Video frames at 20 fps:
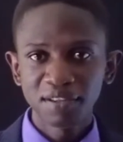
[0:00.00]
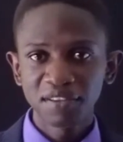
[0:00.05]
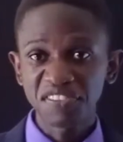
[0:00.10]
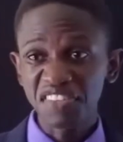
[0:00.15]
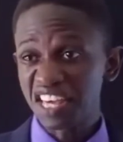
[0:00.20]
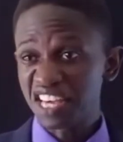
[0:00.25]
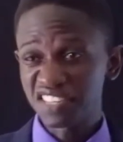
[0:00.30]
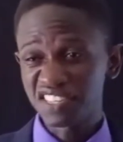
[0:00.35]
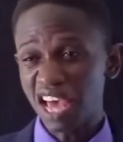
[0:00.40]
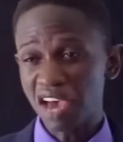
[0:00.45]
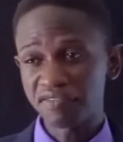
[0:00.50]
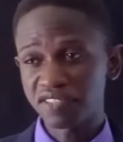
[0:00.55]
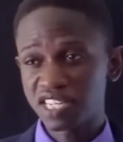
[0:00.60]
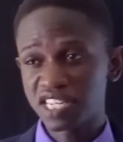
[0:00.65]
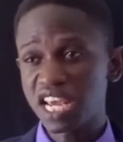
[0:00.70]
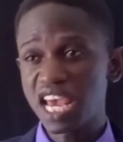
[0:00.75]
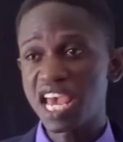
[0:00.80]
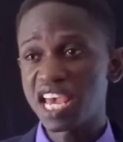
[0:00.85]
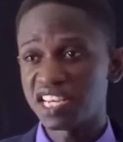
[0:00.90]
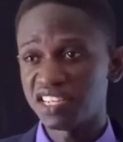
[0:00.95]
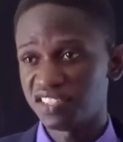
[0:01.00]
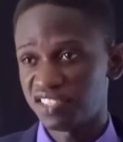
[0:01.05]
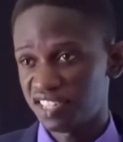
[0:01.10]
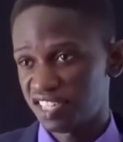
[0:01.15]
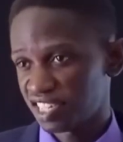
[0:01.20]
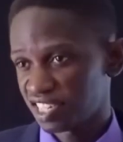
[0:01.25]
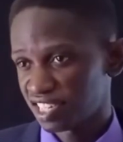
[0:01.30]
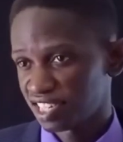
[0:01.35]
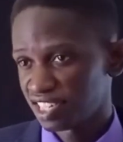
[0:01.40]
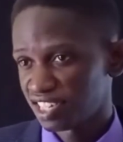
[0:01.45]
Things have
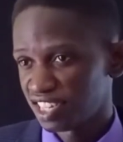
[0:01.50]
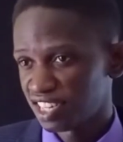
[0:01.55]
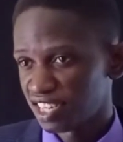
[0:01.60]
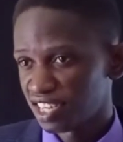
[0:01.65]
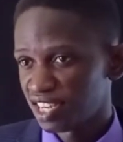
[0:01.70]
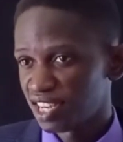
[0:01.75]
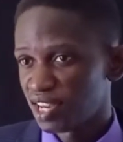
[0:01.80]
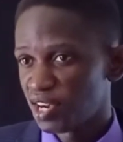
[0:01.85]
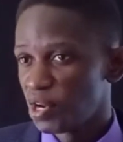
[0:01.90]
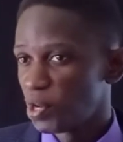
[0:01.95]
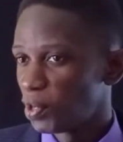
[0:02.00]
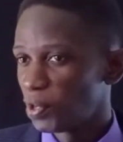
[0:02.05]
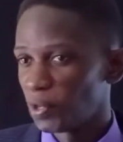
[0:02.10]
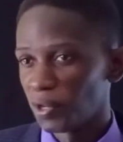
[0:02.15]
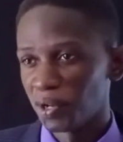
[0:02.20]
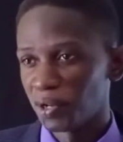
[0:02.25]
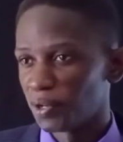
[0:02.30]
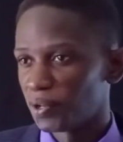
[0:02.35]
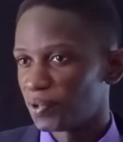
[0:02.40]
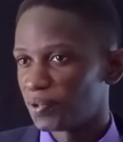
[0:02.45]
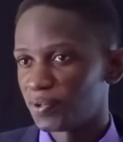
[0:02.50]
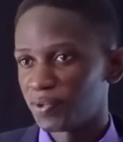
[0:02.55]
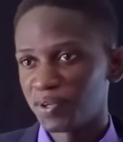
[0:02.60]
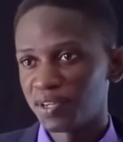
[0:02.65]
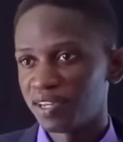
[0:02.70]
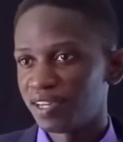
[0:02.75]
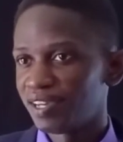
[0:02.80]
changed. No.